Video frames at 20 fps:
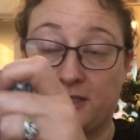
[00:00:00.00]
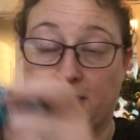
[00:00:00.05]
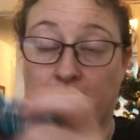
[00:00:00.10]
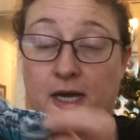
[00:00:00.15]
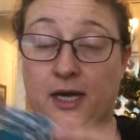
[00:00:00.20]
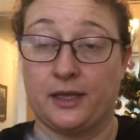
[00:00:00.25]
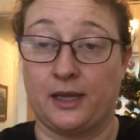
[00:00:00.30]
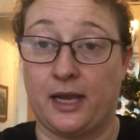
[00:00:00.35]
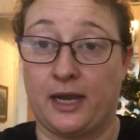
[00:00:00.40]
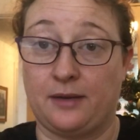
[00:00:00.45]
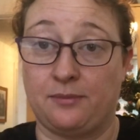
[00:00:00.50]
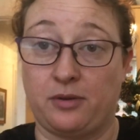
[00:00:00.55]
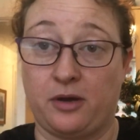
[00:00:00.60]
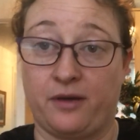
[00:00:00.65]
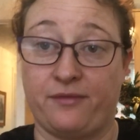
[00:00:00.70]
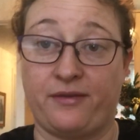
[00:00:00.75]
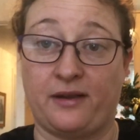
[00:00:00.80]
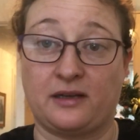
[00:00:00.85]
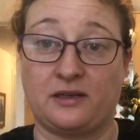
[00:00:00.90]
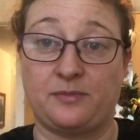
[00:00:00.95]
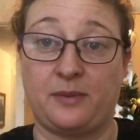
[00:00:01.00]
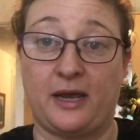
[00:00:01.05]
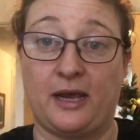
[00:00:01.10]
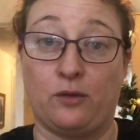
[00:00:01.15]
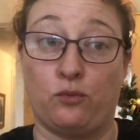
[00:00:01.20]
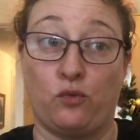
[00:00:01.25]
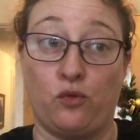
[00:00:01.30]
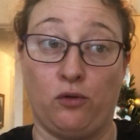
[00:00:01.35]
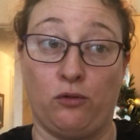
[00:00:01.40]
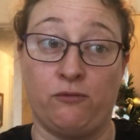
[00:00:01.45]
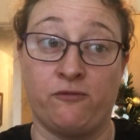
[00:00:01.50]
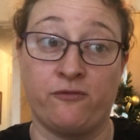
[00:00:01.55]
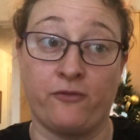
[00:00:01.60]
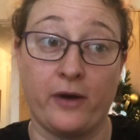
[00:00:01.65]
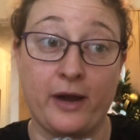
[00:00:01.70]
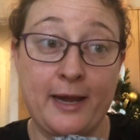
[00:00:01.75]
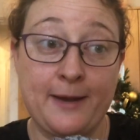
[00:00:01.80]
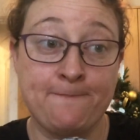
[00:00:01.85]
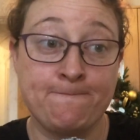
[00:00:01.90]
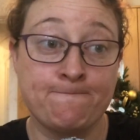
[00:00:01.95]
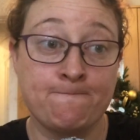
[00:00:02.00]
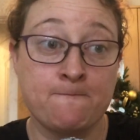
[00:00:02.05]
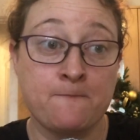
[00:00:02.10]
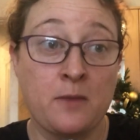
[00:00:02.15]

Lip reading: the Yarn Laine Perfect Pair Wool Free.